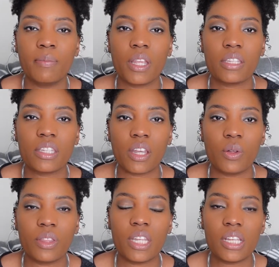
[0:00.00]

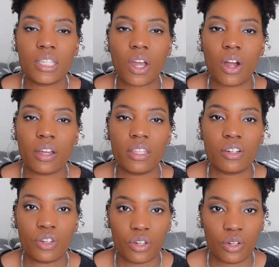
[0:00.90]
So these are the
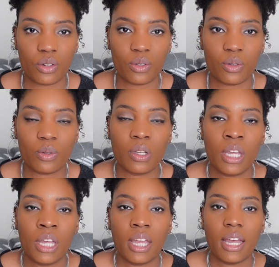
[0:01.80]
two
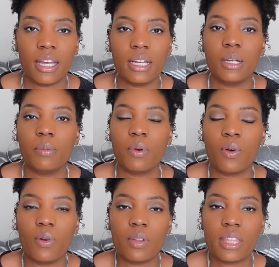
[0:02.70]

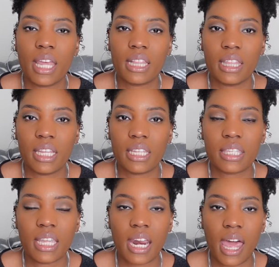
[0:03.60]
on that
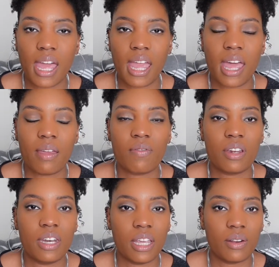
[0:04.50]
list that I
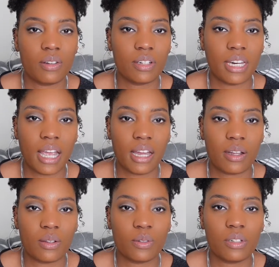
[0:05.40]
have narrowed
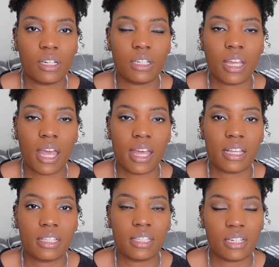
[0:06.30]
down
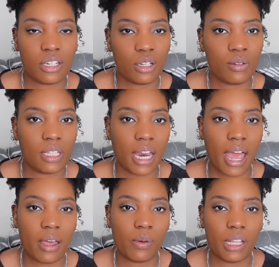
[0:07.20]
as the two that
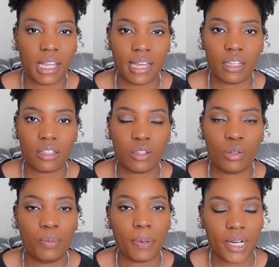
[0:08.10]
I would like
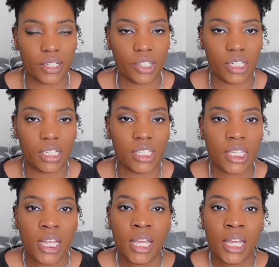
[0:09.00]
to purchase.